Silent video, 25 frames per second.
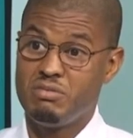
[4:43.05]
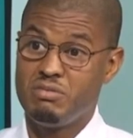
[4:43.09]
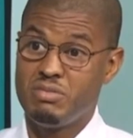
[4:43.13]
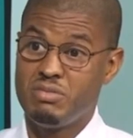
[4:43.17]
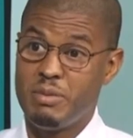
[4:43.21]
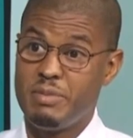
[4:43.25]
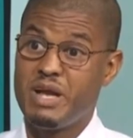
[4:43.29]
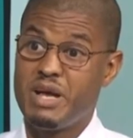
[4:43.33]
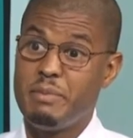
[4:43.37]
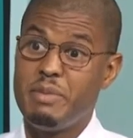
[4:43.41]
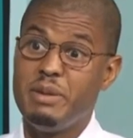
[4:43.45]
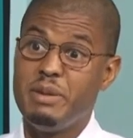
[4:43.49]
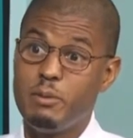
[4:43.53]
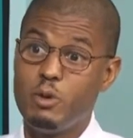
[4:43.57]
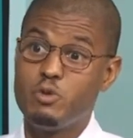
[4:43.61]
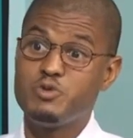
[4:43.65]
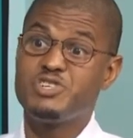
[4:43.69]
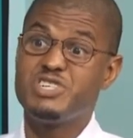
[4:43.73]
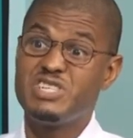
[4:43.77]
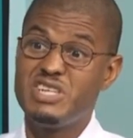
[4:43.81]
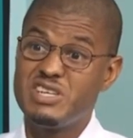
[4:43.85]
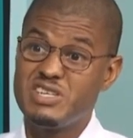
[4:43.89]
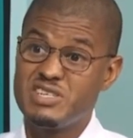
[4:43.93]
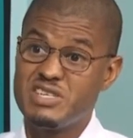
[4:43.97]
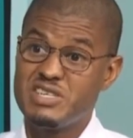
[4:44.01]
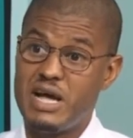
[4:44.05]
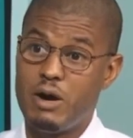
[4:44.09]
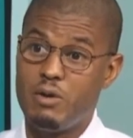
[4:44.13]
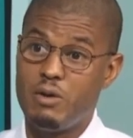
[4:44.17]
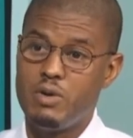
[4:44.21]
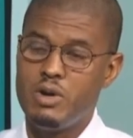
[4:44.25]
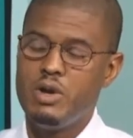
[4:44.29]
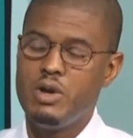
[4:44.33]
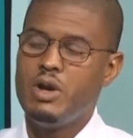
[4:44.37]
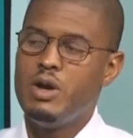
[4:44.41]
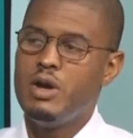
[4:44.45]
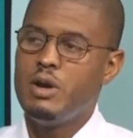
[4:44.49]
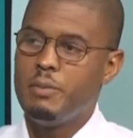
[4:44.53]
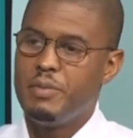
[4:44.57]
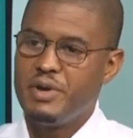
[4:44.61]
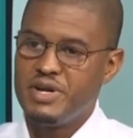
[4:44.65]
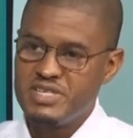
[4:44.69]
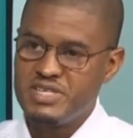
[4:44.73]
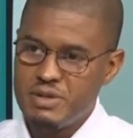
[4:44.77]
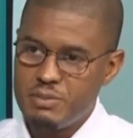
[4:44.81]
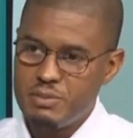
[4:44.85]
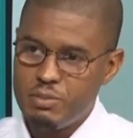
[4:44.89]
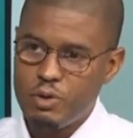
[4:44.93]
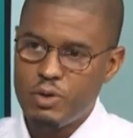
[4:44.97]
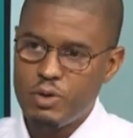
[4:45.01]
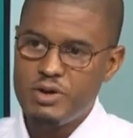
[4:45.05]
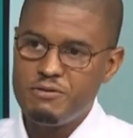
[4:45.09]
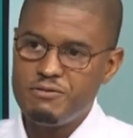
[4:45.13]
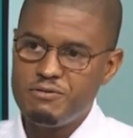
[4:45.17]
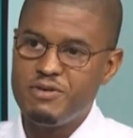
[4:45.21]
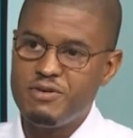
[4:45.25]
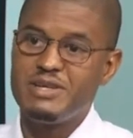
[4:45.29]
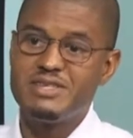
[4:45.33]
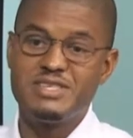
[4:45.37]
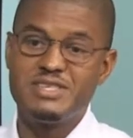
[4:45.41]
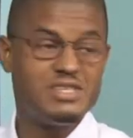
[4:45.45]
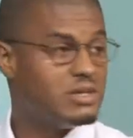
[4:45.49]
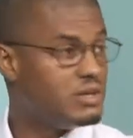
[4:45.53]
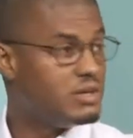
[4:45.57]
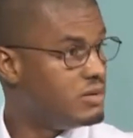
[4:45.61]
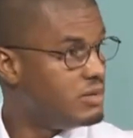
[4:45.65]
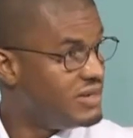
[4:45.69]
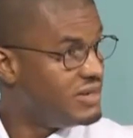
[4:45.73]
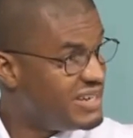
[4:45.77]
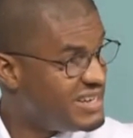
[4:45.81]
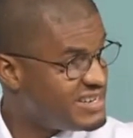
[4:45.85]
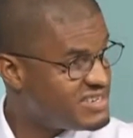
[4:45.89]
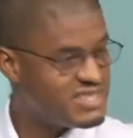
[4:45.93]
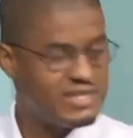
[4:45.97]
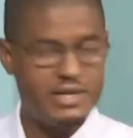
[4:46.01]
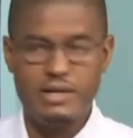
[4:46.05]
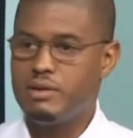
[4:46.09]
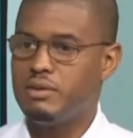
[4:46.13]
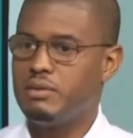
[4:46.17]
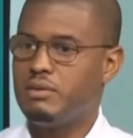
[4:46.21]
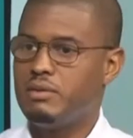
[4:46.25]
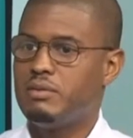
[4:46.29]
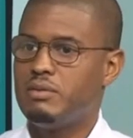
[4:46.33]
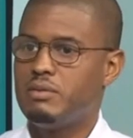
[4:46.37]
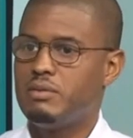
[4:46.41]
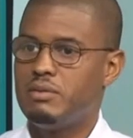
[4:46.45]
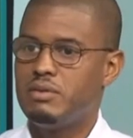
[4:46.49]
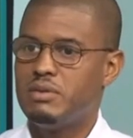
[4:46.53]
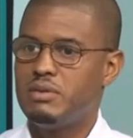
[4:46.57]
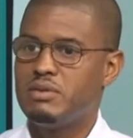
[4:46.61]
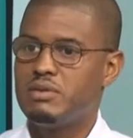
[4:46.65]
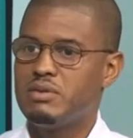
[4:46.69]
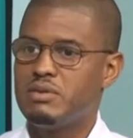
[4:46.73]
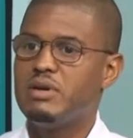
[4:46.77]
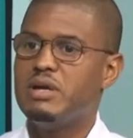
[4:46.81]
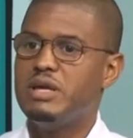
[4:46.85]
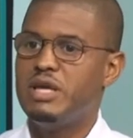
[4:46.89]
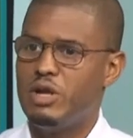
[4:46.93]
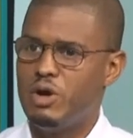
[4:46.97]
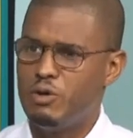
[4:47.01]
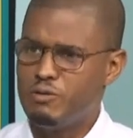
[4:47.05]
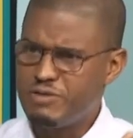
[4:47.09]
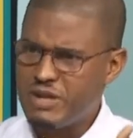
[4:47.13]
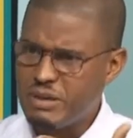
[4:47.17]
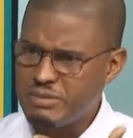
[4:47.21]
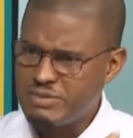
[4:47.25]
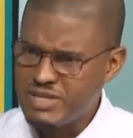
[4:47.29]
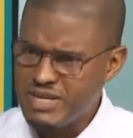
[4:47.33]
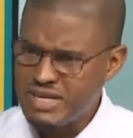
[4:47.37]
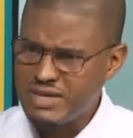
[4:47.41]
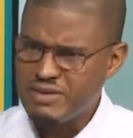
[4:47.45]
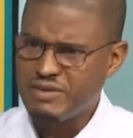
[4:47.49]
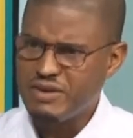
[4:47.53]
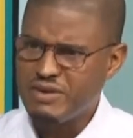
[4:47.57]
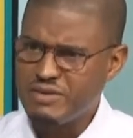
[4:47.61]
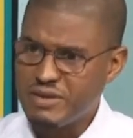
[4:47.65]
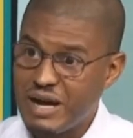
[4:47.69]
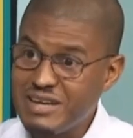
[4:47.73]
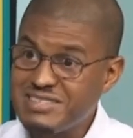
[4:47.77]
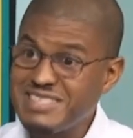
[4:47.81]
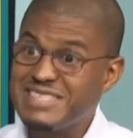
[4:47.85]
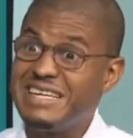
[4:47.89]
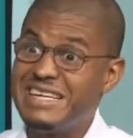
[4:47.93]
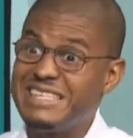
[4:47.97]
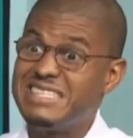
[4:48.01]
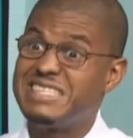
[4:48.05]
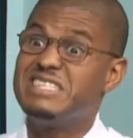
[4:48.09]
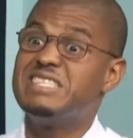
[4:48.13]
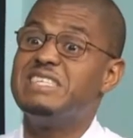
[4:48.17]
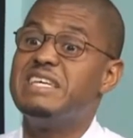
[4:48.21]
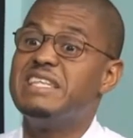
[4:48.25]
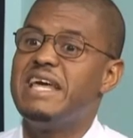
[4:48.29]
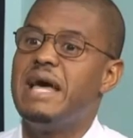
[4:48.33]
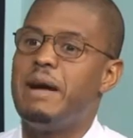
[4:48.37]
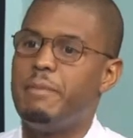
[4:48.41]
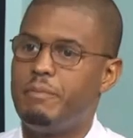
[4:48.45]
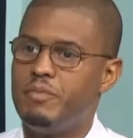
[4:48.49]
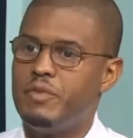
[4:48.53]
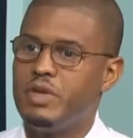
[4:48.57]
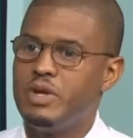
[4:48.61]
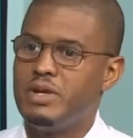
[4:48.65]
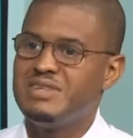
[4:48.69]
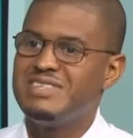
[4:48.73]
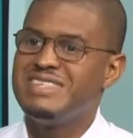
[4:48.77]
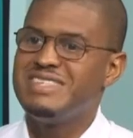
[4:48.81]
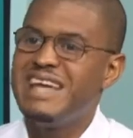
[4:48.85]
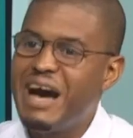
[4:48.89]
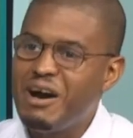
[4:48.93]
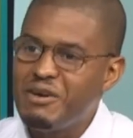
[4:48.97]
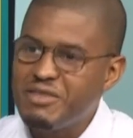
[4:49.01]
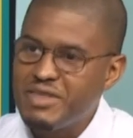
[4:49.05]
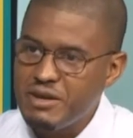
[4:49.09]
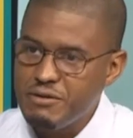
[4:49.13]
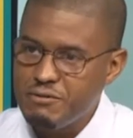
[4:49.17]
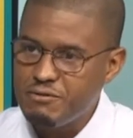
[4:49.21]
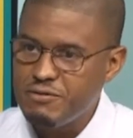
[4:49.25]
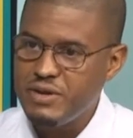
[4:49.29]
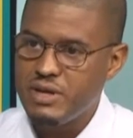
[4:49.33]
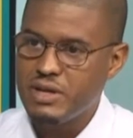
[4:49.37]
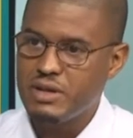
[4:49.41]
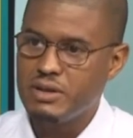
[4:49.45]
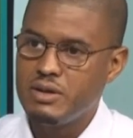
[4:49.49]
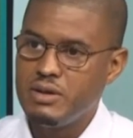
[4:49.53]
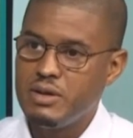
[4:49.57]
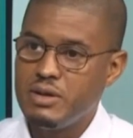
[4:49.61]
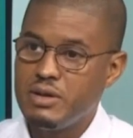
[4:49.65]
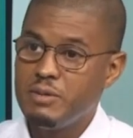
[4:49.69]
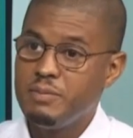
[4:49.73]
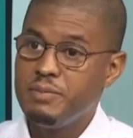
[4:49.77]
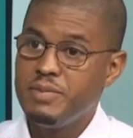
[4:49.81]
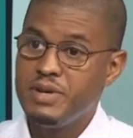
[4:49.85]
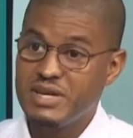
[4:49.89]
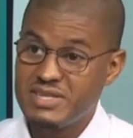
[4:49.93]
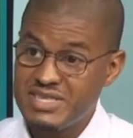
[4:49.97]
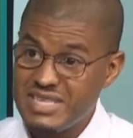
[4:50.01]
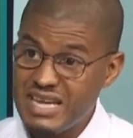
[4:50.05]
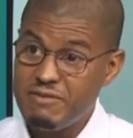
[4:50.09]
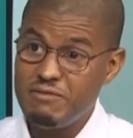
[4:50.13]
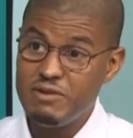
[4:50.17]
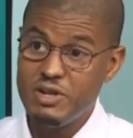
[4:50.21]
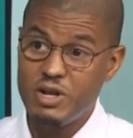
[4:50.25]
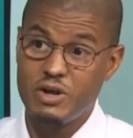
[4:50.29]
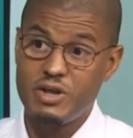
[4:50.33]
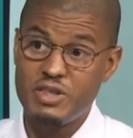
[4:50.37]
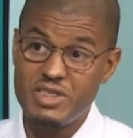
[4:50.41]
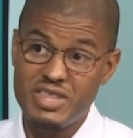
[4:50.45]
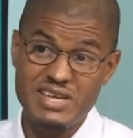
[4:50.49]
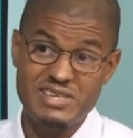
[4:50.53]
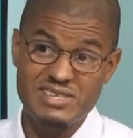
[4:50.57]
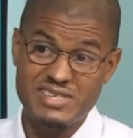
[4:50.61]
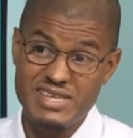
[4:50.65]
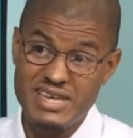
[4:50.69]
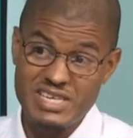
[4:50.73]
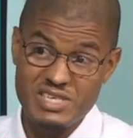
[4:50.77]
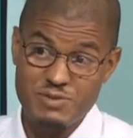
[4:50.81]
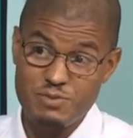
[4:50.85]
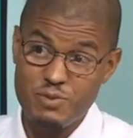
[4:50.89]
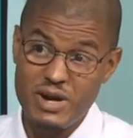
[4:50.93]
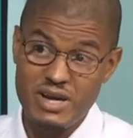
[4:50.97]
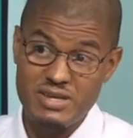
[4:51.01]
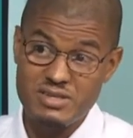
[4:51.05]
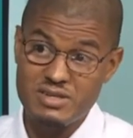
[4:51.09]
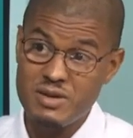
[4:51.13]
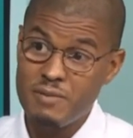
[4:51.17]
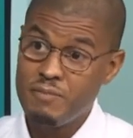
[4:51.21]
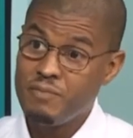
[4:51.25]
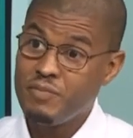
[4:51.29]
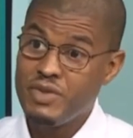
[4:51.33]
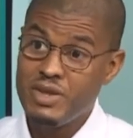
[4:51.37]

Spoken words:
They become emotionless now. But it's important for us to listen, you know, for them to, us to listen to them, see how they feel. Because they have a lot of things they express.